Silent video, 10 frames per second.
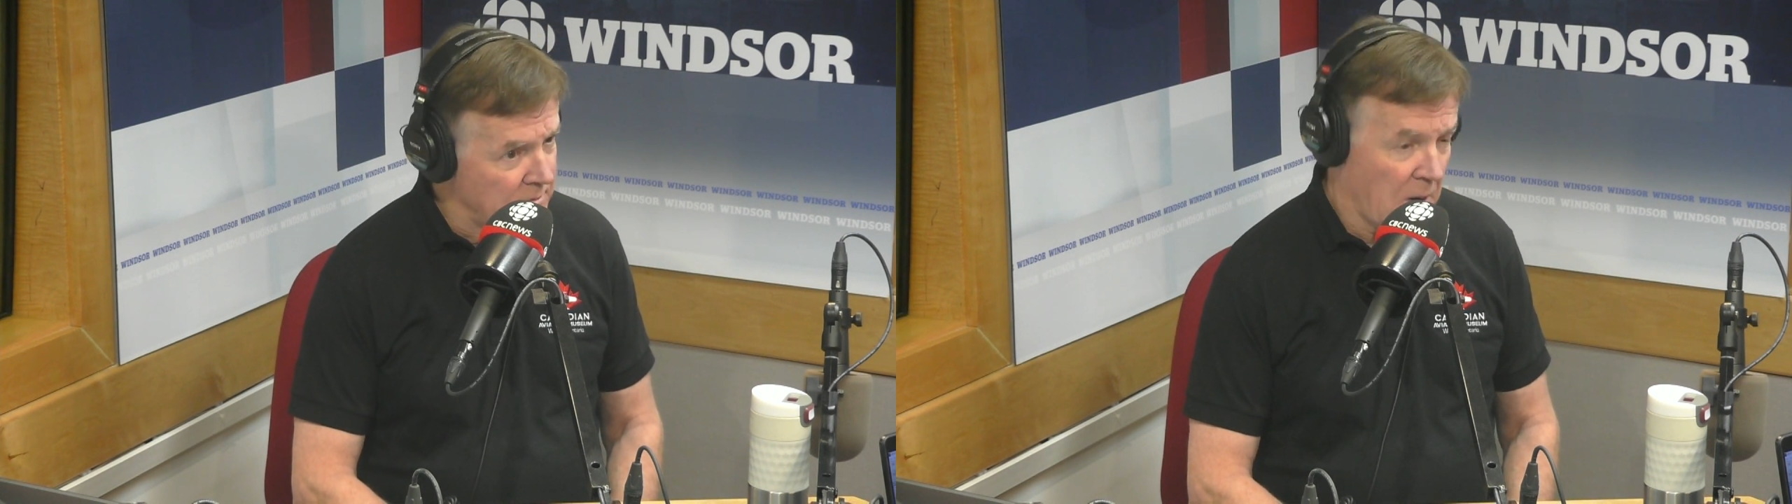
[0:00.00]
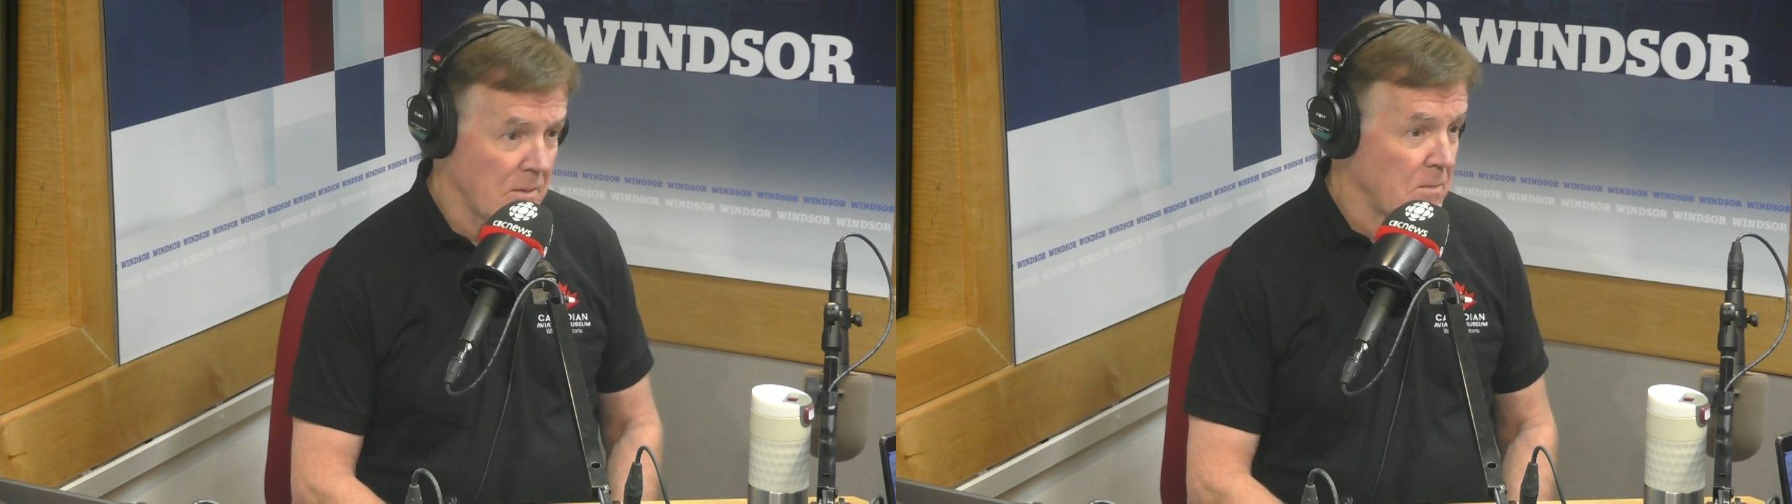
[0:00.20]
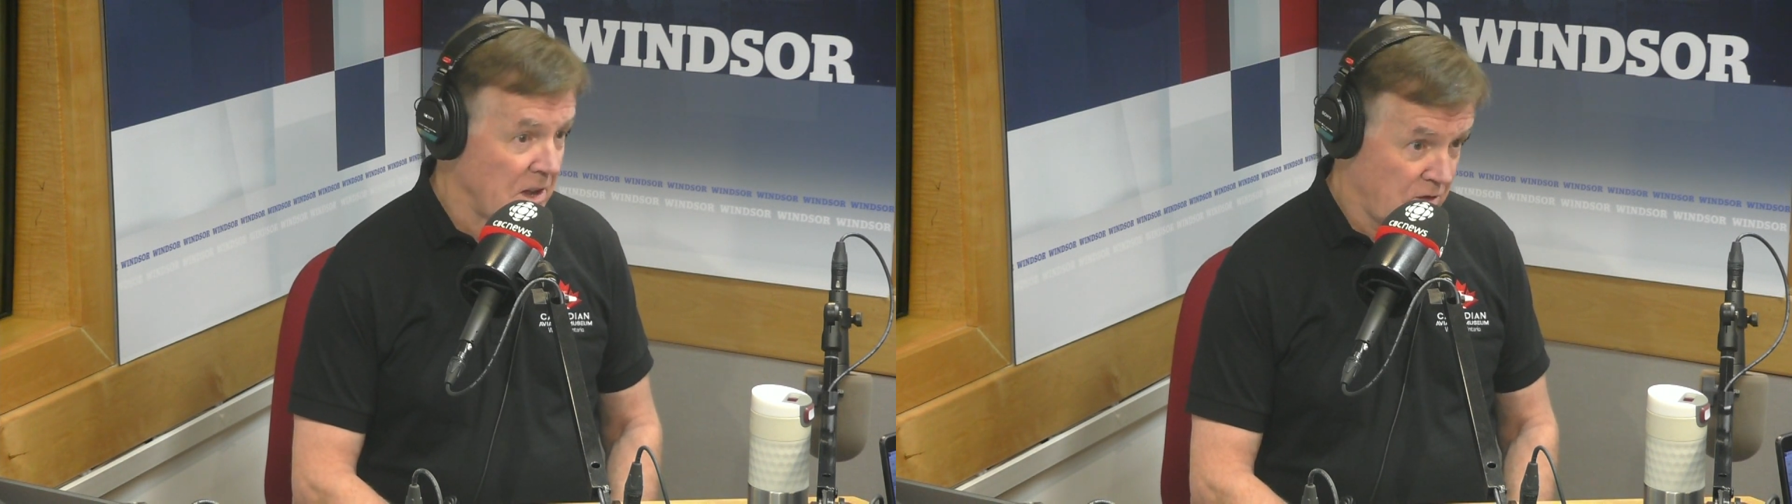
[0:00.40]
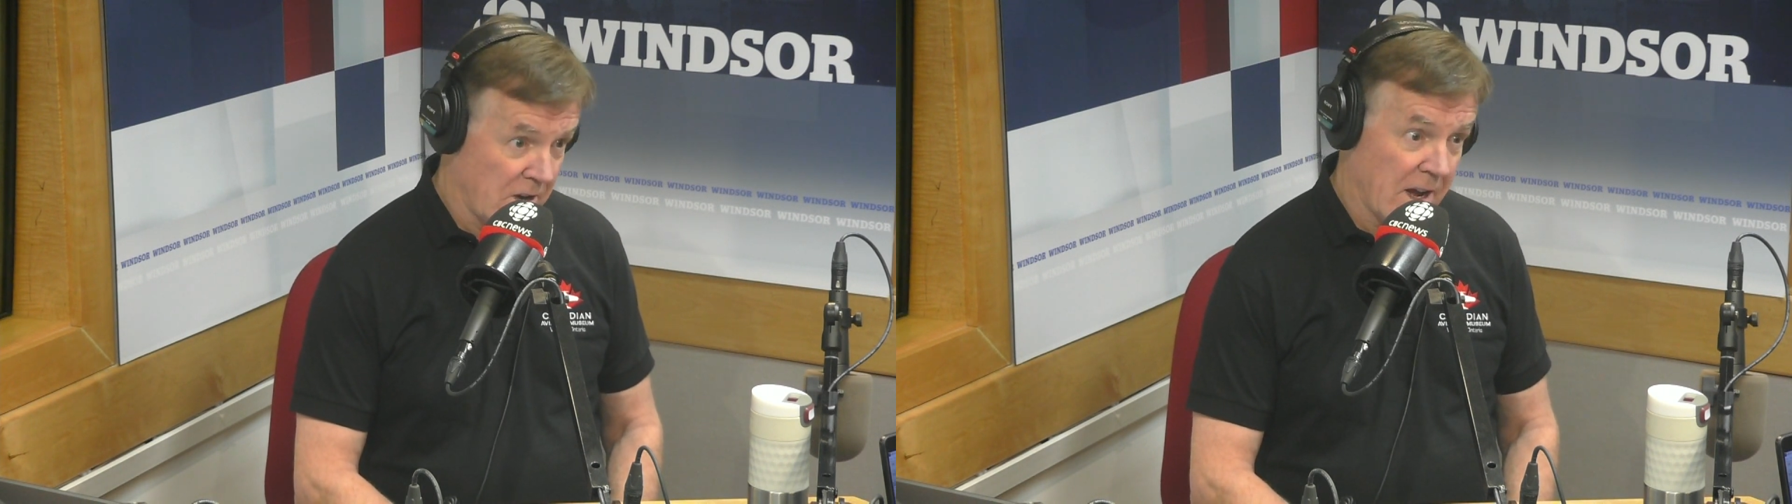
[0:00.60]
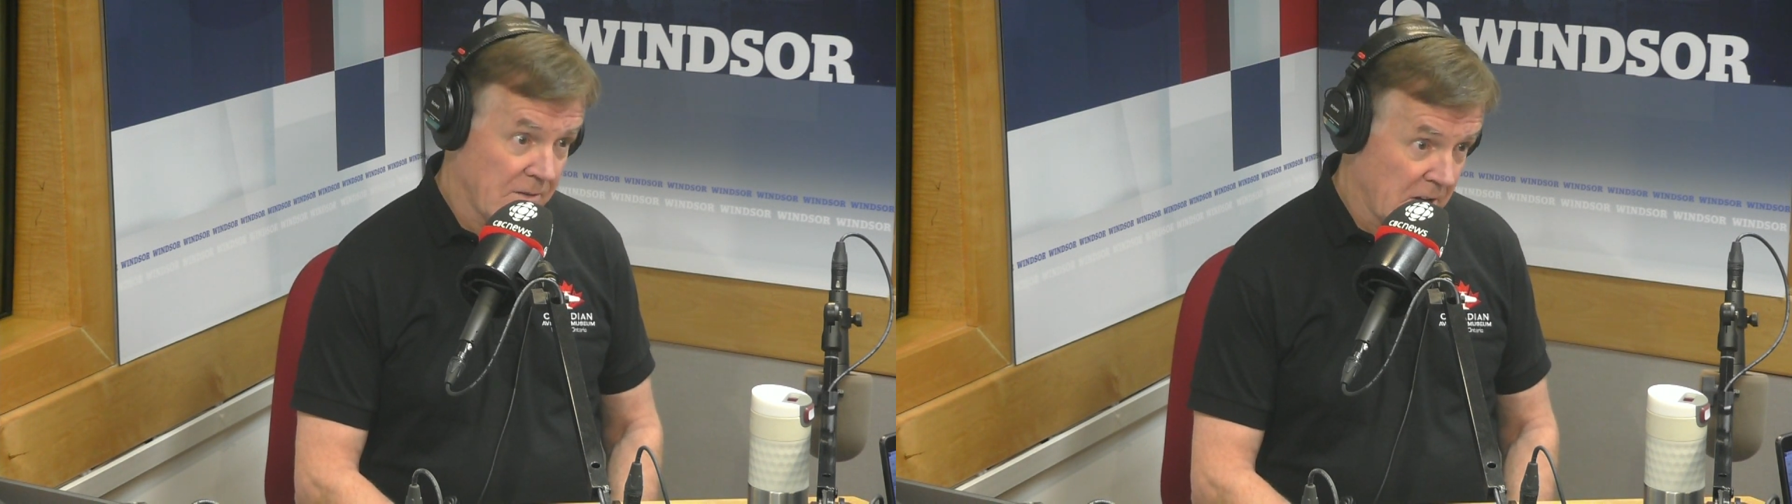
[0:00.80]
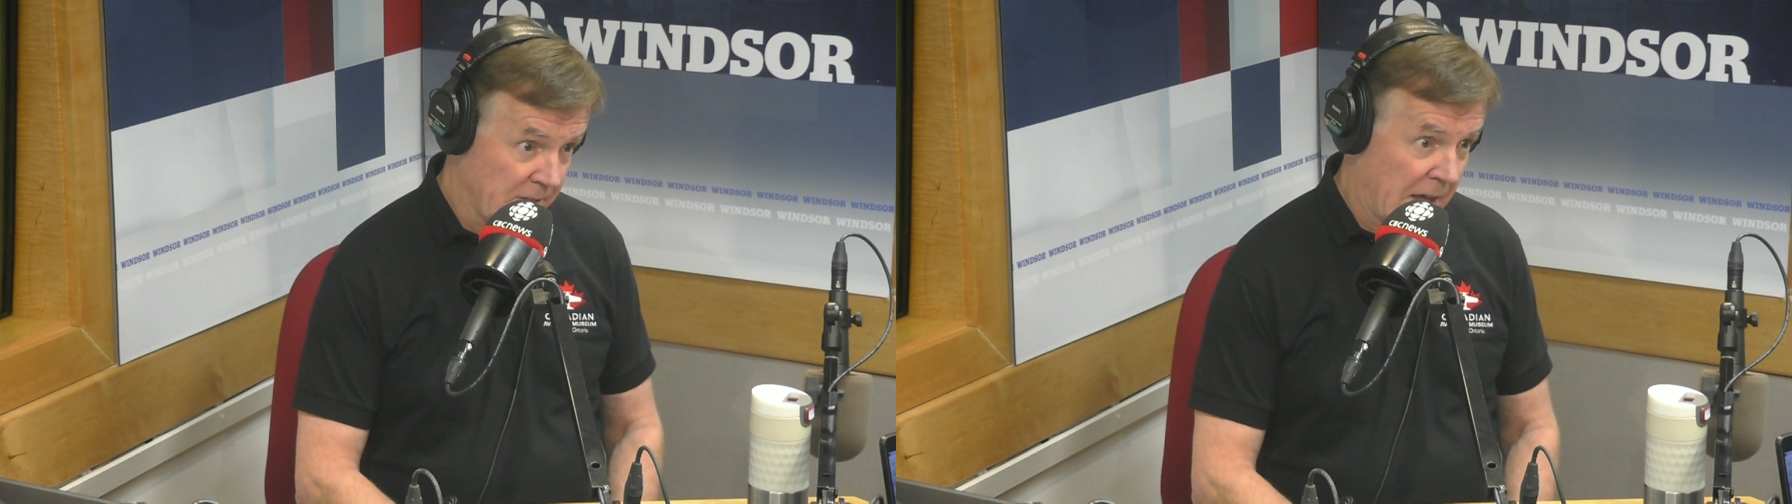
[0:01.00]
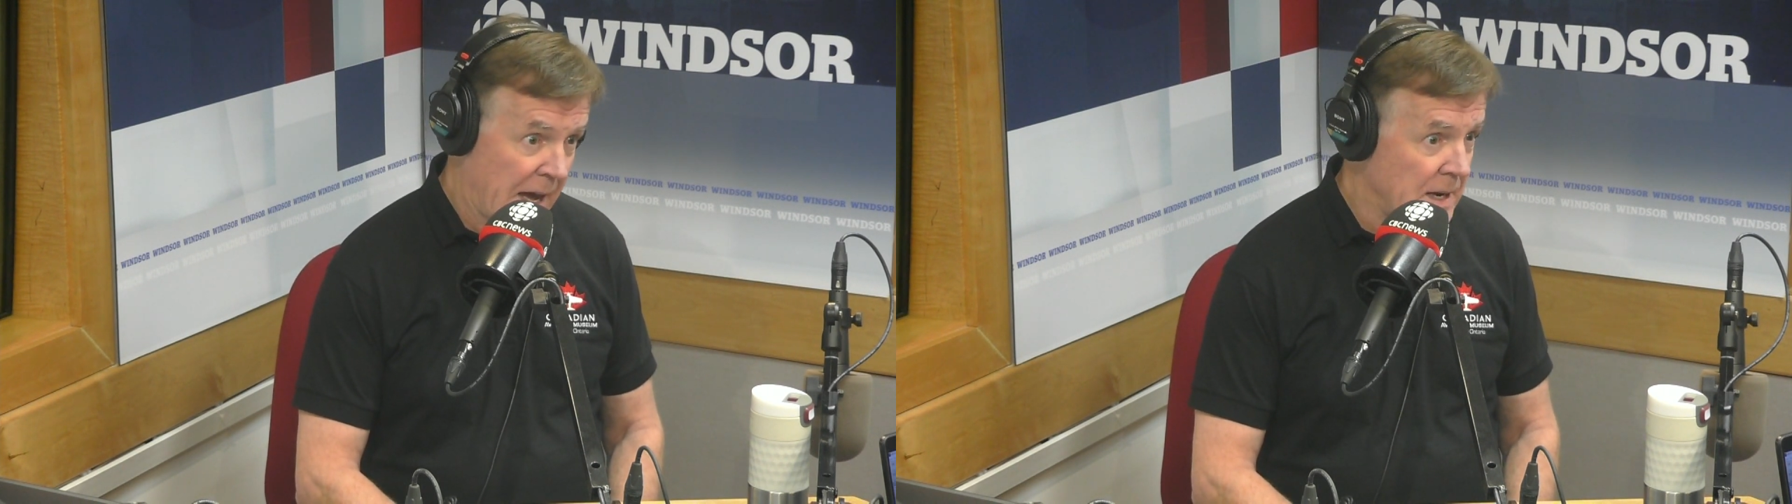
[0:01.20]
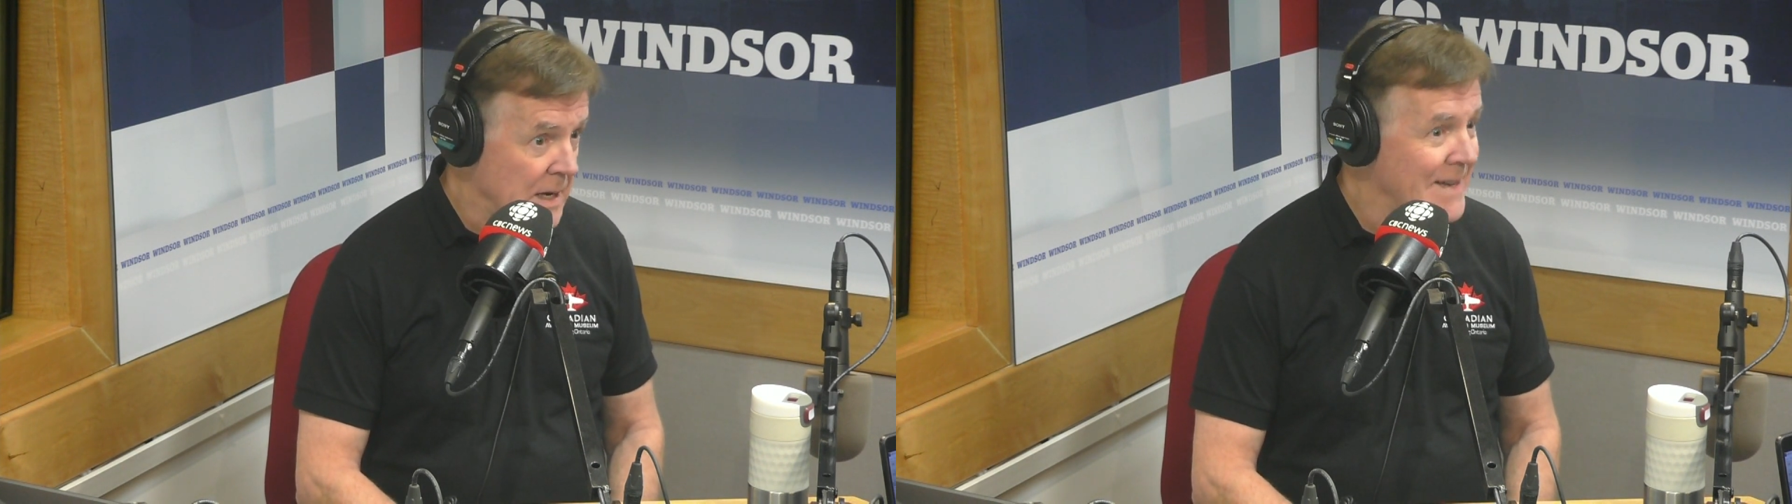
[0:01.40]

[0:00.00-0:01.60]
probably should have done that.